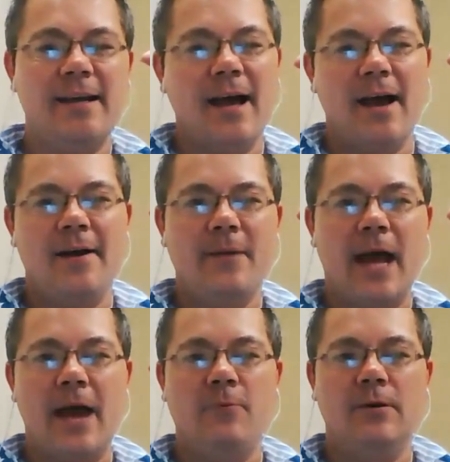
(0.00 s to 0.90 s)

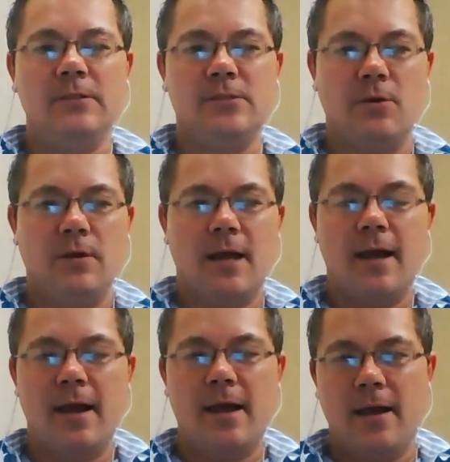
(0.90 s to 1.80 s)
I
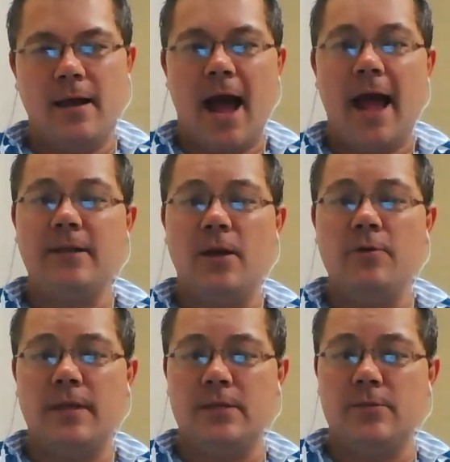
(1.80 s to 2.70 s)
know
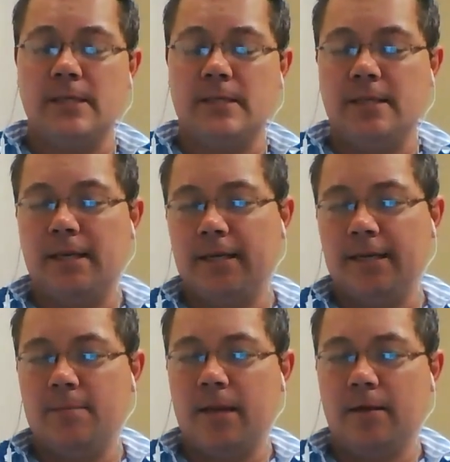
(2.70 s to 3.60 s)
that you didn't get an
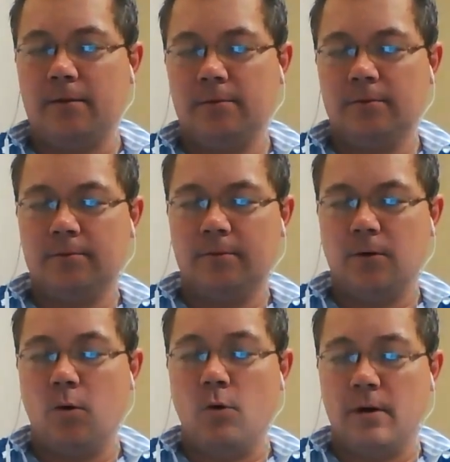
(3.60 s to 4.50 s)
email
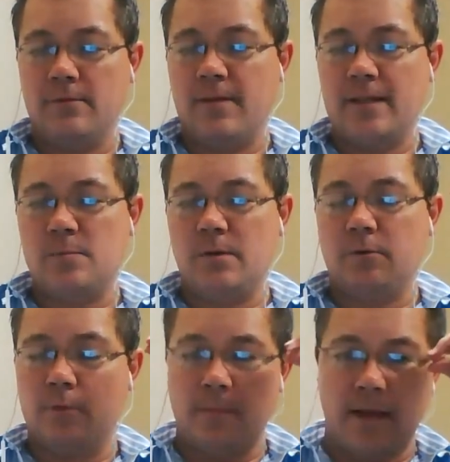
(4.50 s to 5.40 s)
or a Facebook
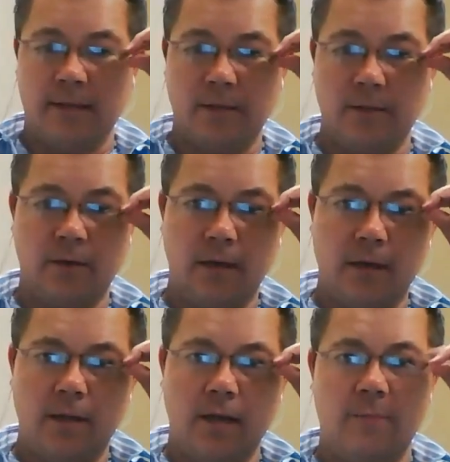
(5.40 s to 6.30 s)
reminder
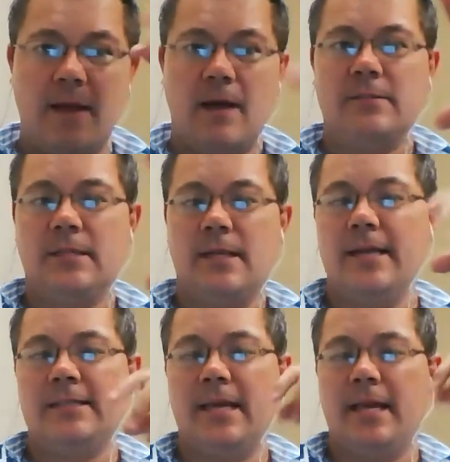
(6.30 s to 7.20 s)
about
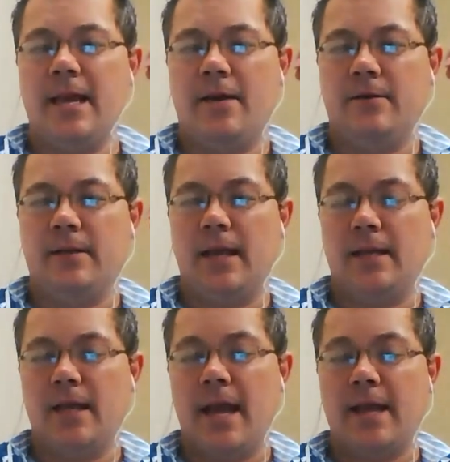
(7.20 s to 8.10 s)
tonight's hangout,
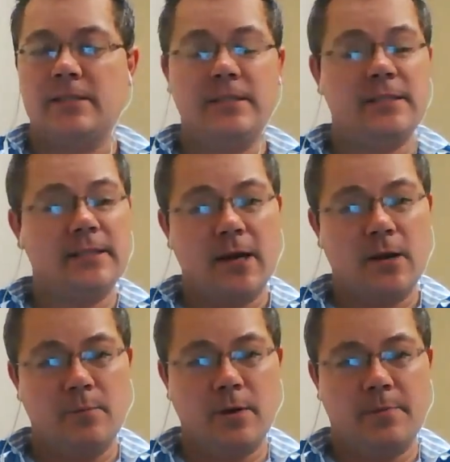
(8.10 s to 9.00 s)
and I actually did that
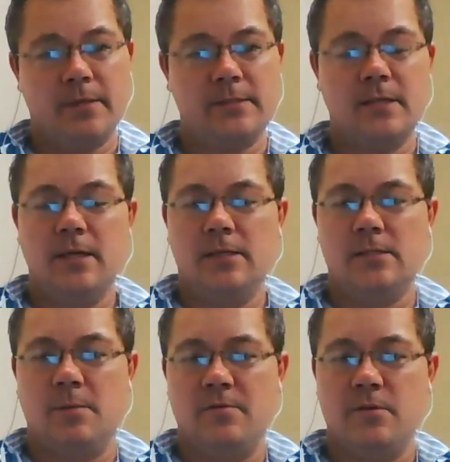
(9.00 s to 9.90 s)
on purpose.
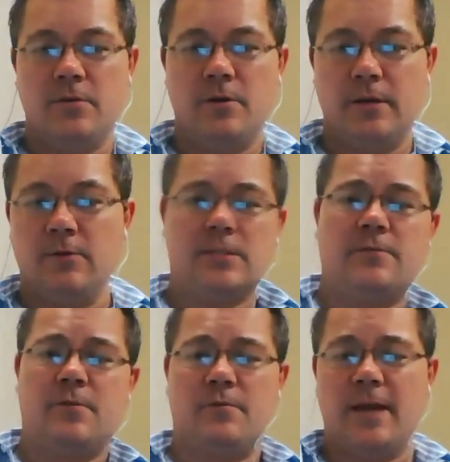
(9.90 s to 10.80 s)
Some of you are going,
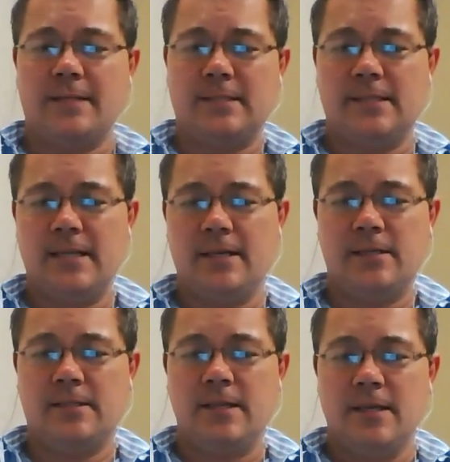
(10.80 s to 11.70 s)
Christopher forgot to send
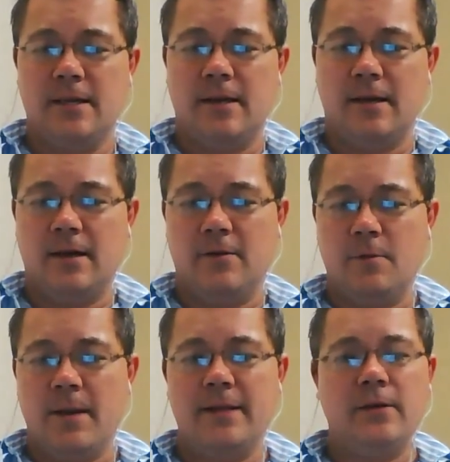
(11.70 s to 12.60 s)
us a
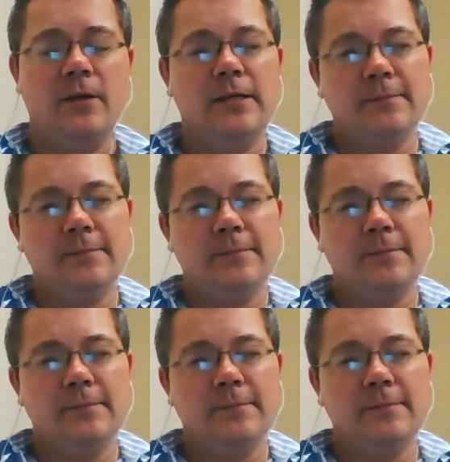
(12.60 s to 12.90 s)
reminder.